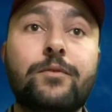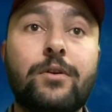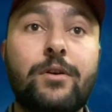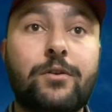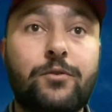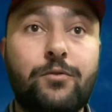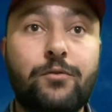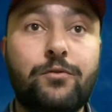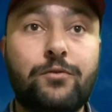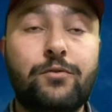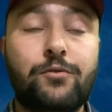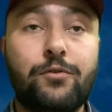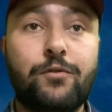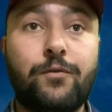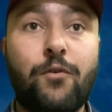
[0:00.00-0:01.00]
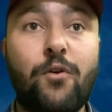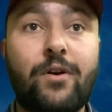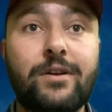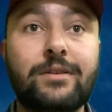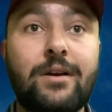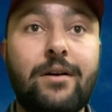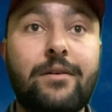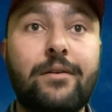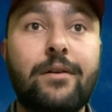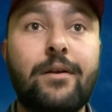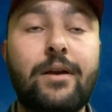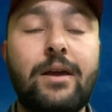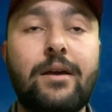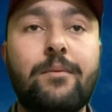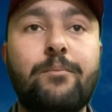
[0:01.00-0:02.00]
You should focus on
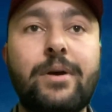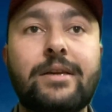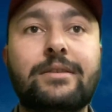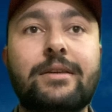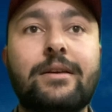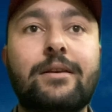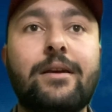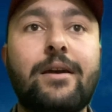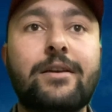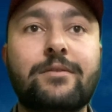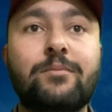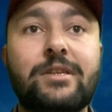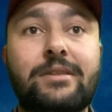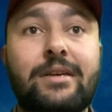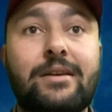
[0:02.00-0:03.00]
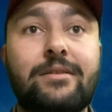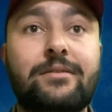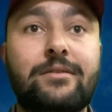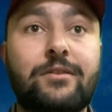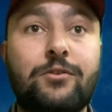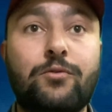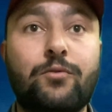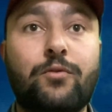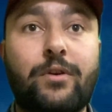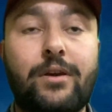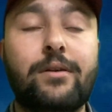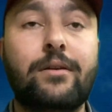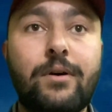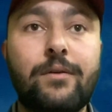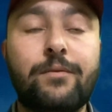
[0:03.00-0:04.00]
basic as much as you
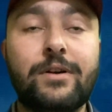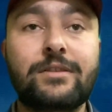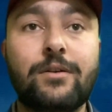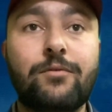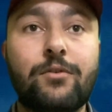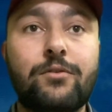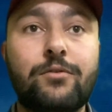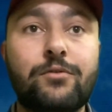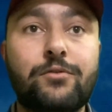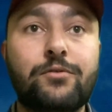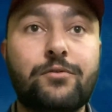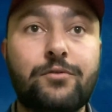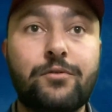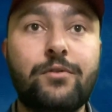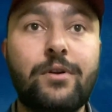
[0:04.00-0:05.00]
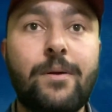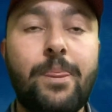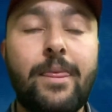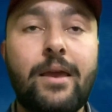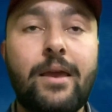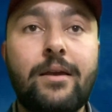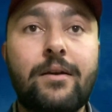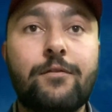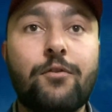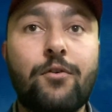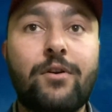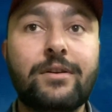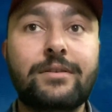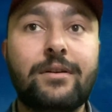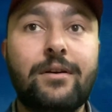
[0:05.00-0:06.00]
can. First of all, you should
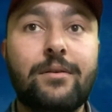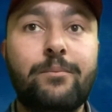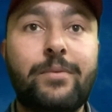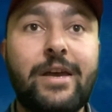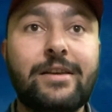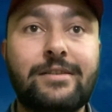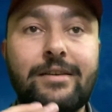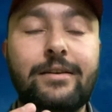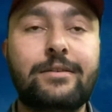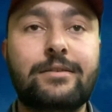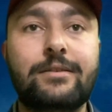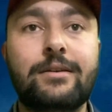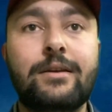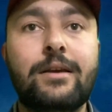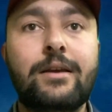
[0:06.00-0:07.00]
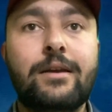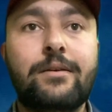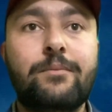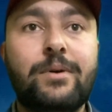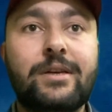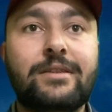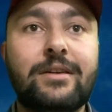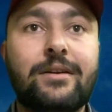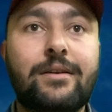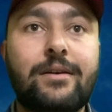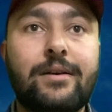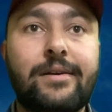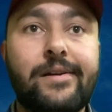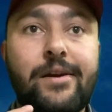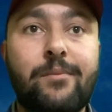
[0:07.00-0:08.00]
focus on basics, basic
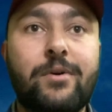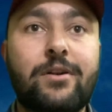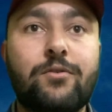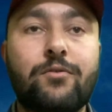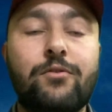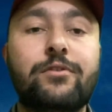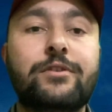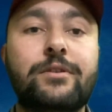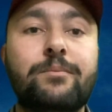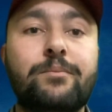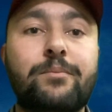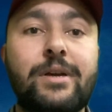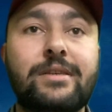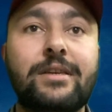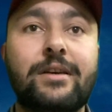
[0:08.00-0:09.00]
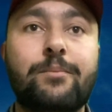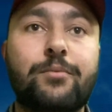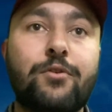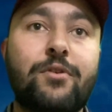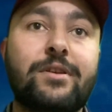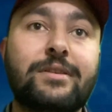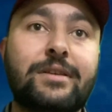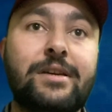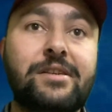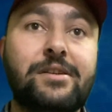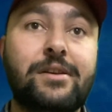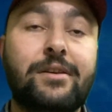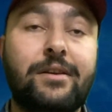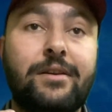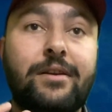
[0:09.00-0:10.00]
grammar rules, basic
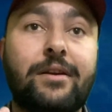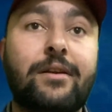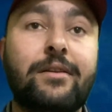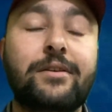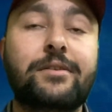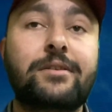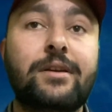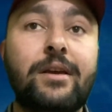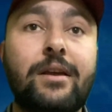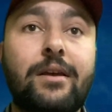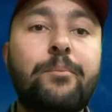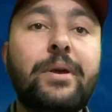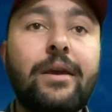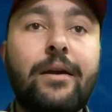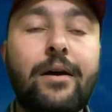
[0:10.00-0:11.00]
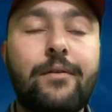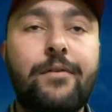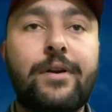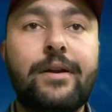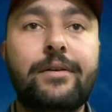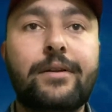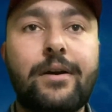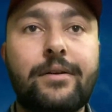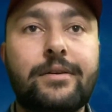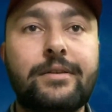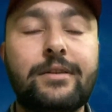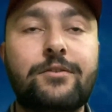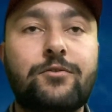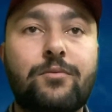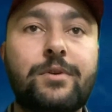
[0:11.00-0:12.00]
pronunciation in English. Be confident. Yeah,
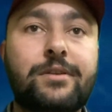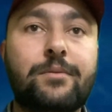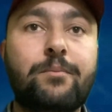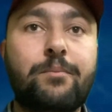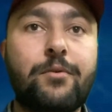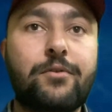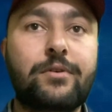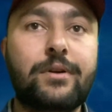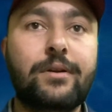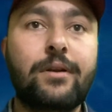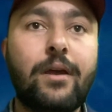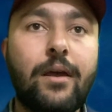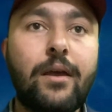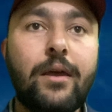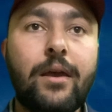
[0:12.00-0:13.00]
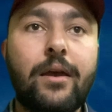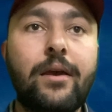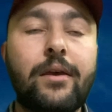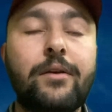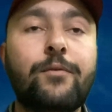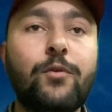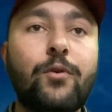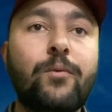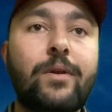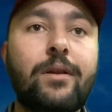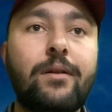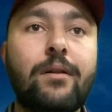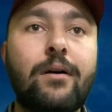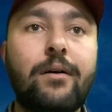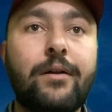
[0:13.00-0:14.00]
this is too much important. If you
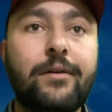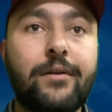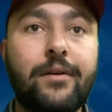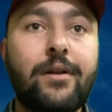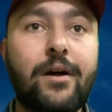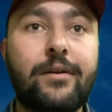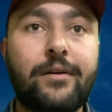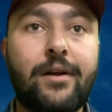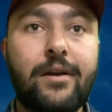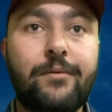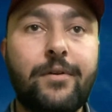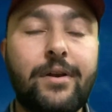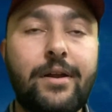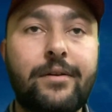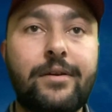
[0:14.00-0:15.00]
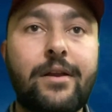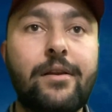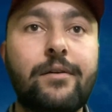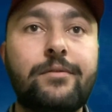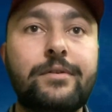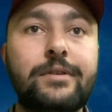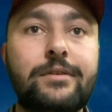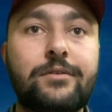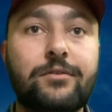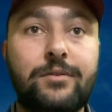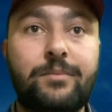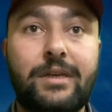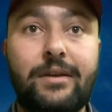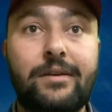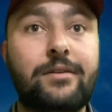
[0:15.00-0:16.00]
will not confident enough to
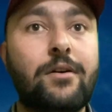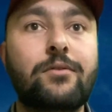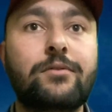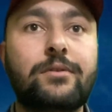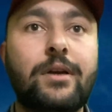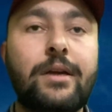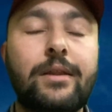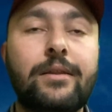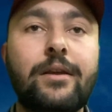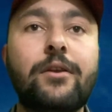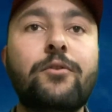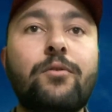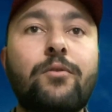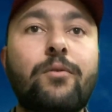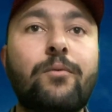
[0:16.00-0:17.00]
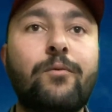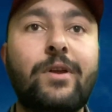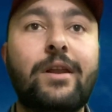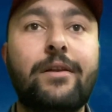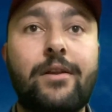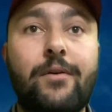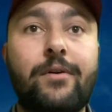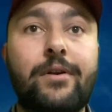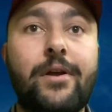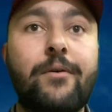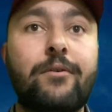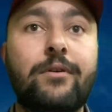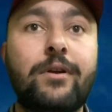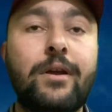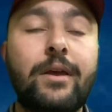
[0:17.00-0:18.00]
speak it out, then you will never
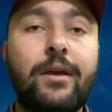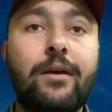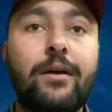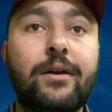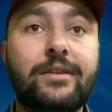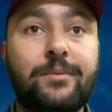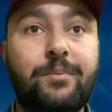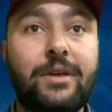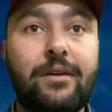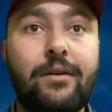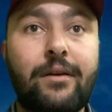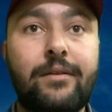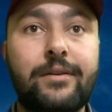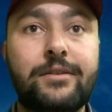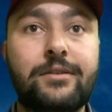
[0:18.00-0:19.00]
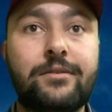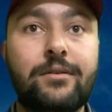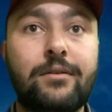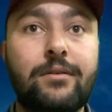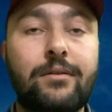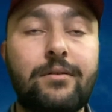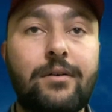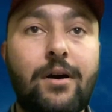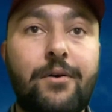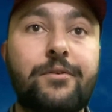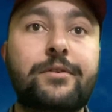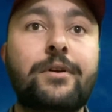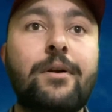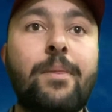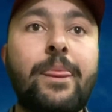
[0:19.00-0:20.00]
ever speak English out.